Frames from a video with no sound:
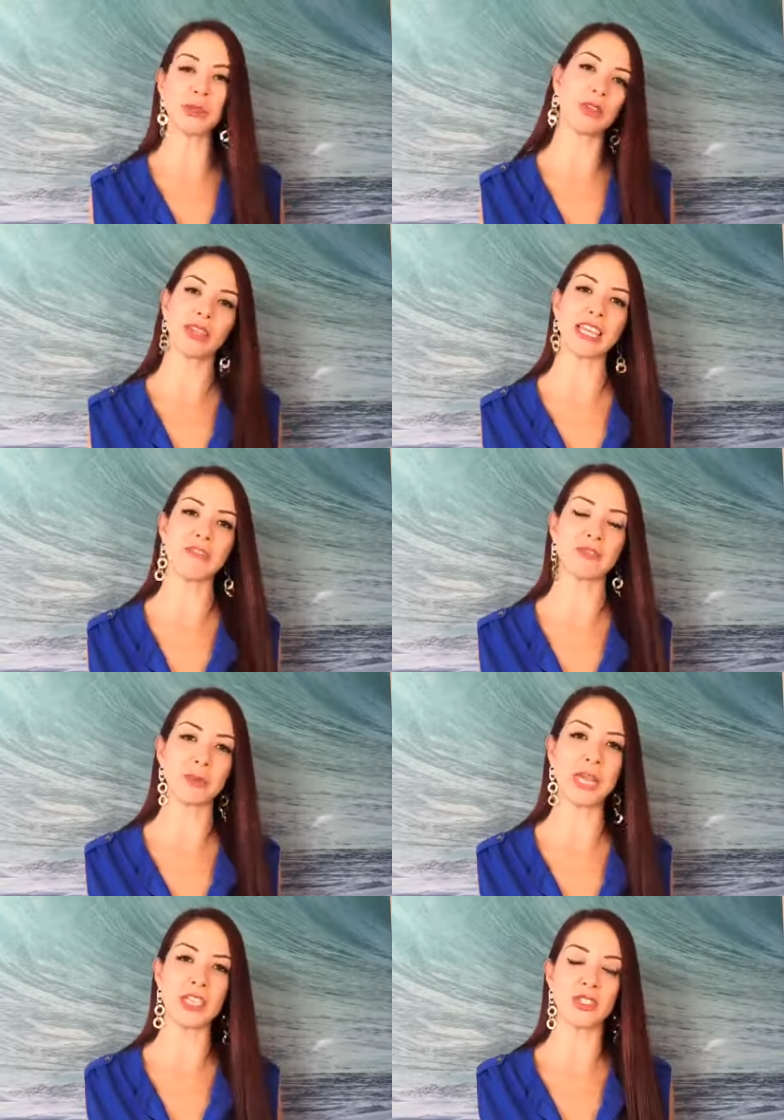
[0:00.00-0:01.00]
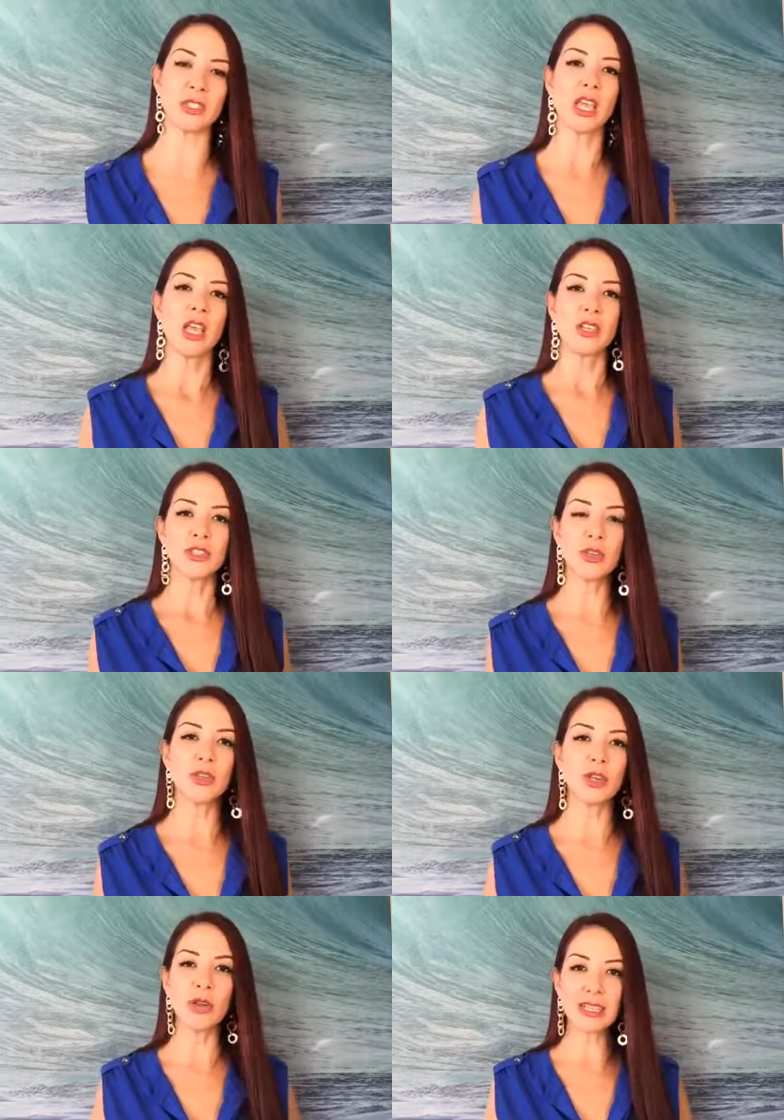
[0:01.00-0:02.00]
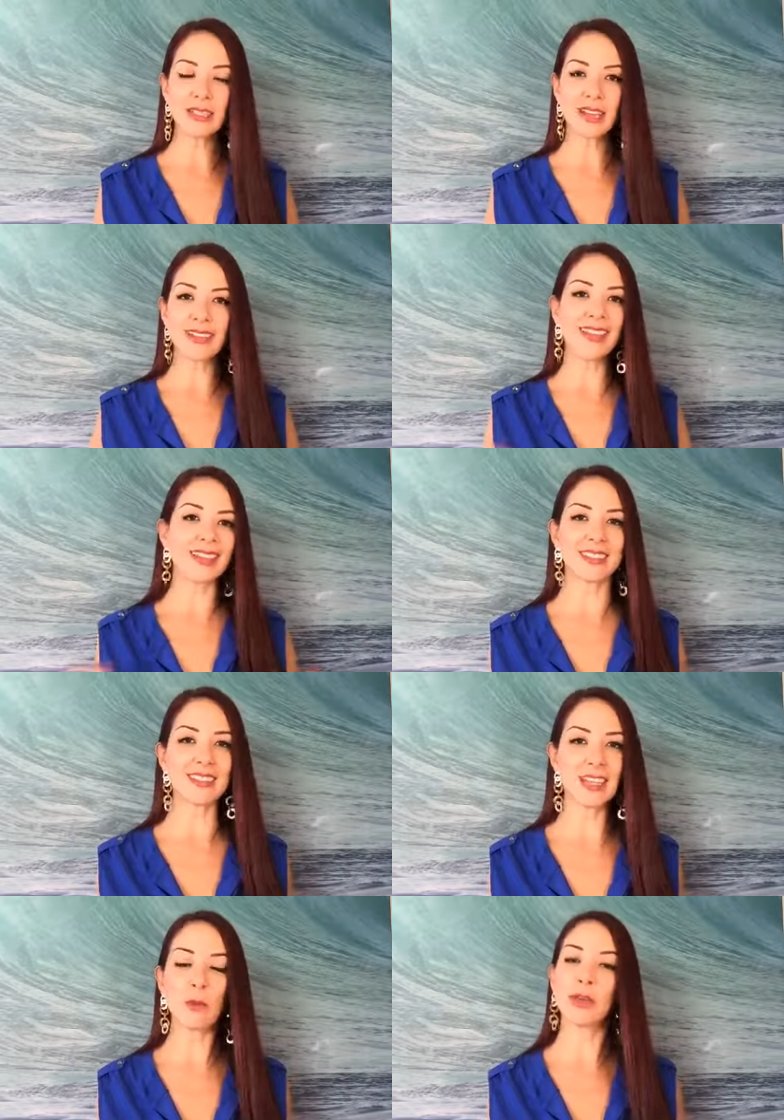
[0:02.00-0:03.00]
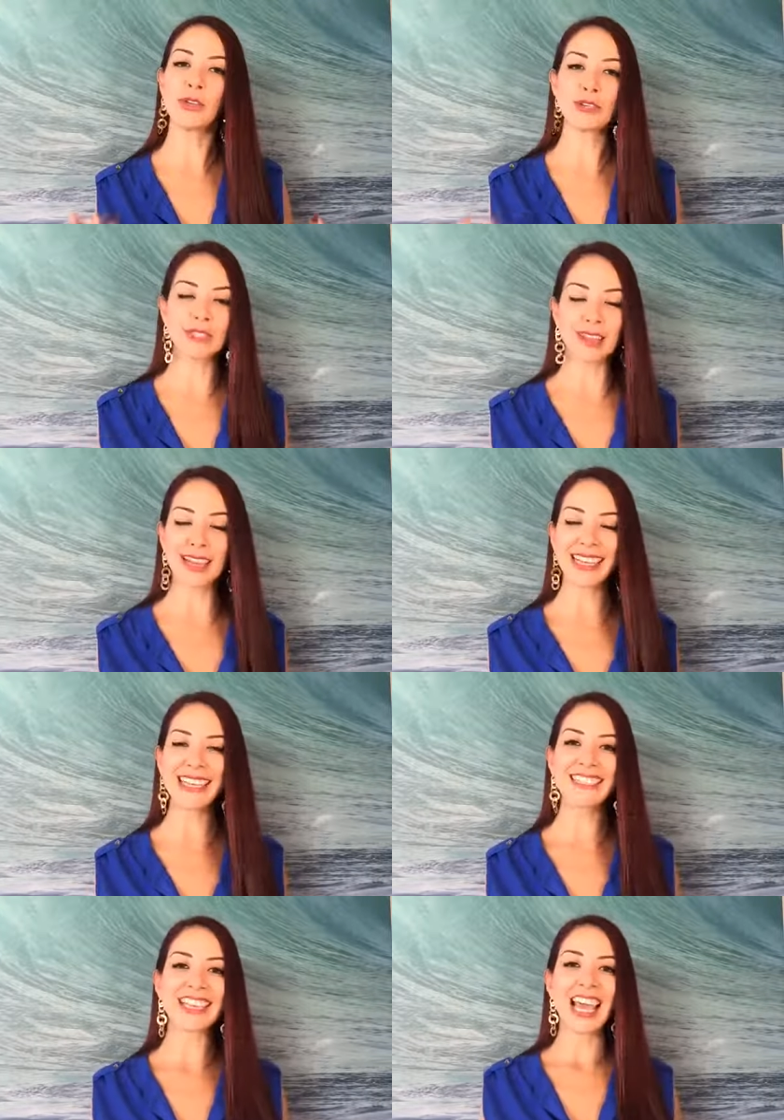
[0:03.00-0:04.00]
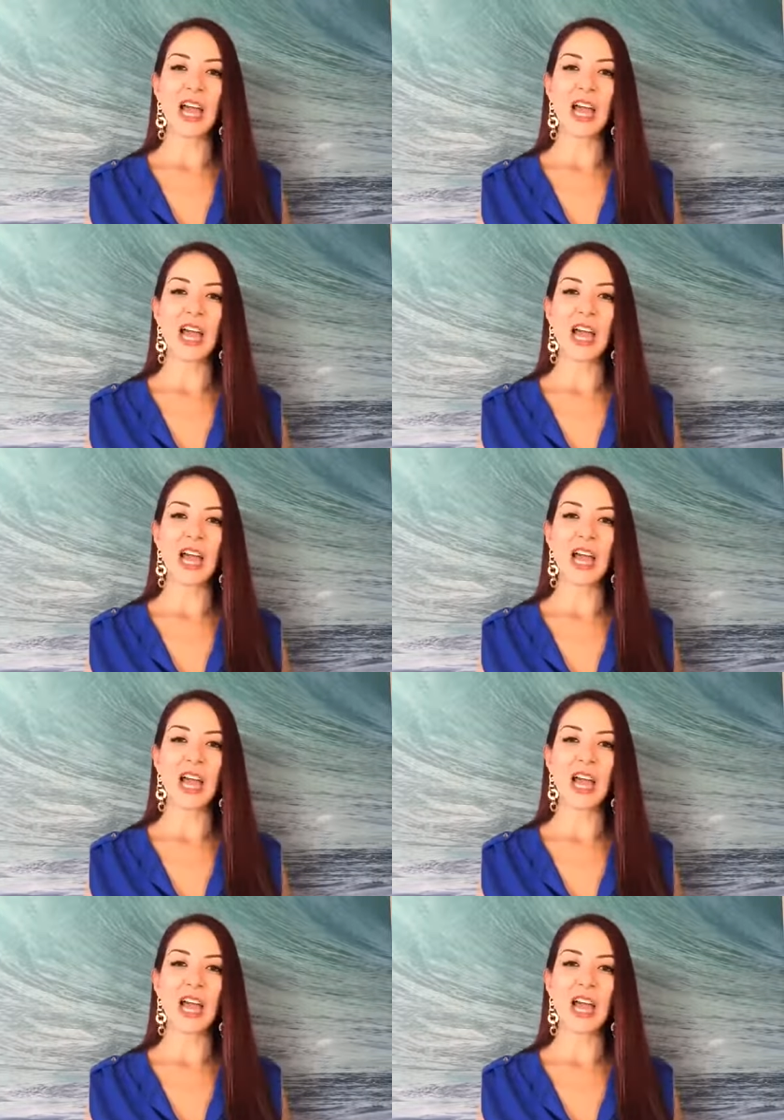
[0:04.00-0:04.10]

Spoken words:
with all the information, so you know exactly and understand what your style is,